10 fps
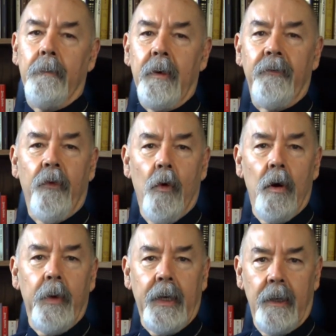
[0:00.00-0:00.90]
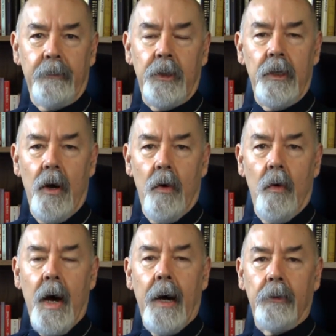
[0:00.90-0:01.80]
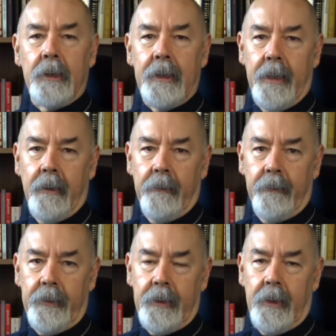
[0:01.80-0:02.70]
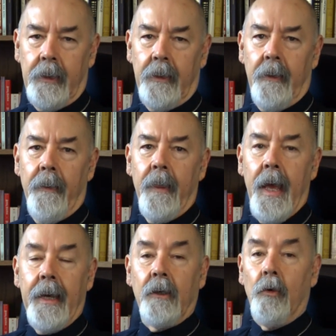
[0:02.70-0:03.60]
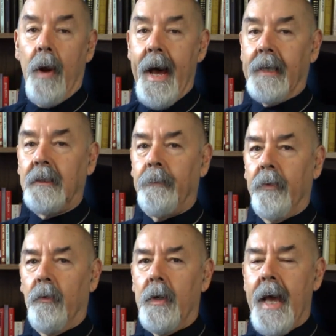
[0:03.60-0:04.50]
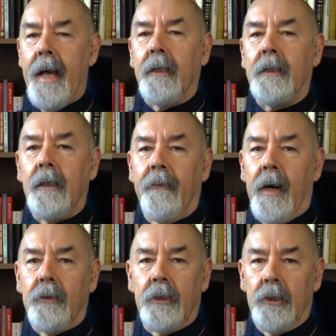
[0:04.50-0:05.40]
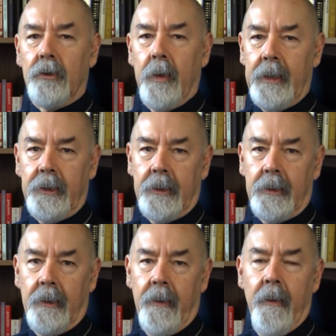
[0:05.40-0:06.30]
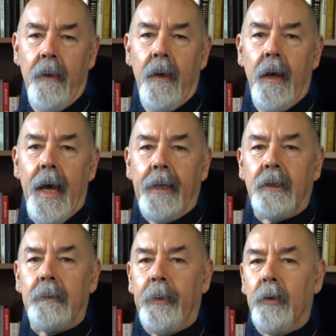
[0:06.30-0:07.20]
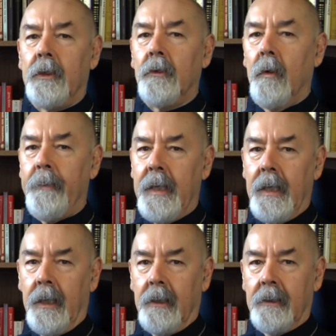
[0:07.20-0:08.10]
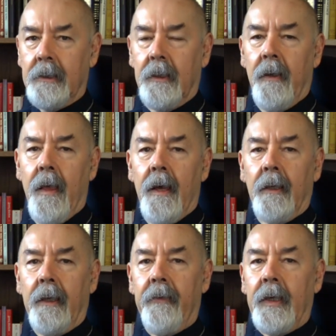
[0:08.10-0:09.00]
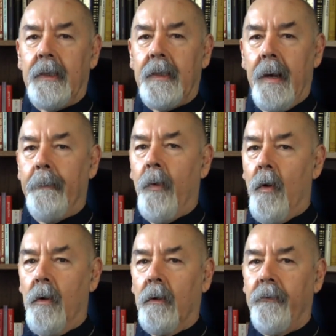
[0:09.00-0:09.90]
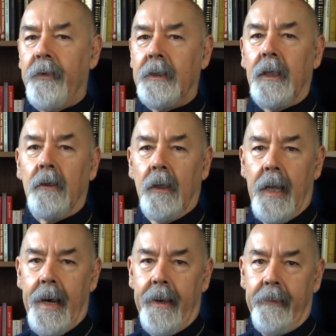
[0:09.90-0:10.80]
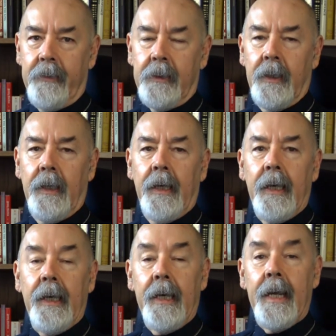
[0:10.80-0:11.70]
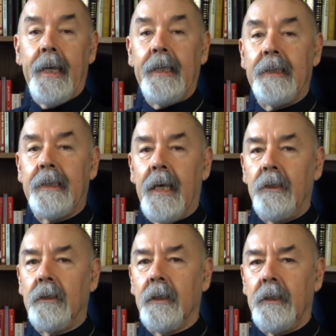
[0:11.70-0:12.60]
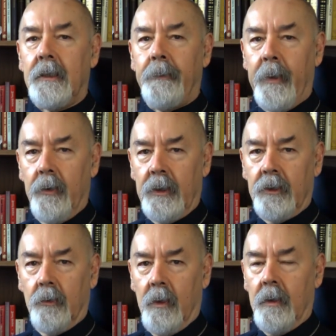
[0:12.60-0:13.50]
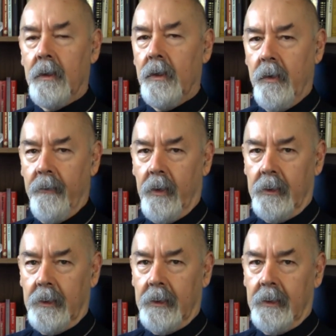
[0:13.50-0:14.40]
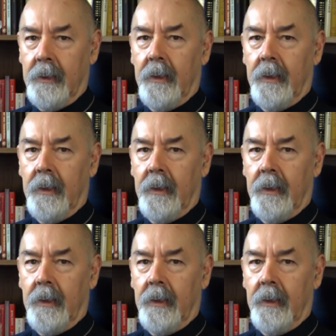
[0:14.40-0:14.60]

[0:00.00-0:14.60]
before we come to know ourselves and grasp the reality of our situation as spiritual beings living temporal physical lives in an essentially spiritual universe.